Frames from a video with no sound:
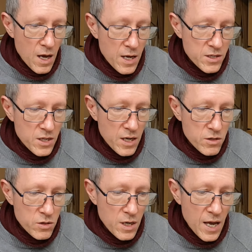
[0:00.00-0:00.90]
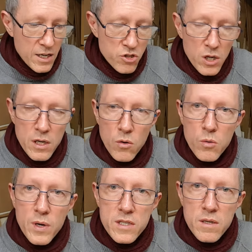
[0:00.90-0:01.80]
It actually
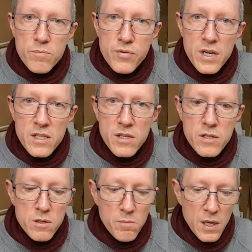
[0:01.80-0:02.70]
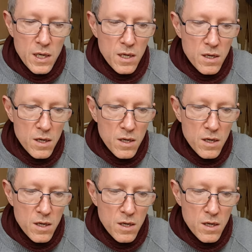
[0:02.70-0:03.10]
always impresses me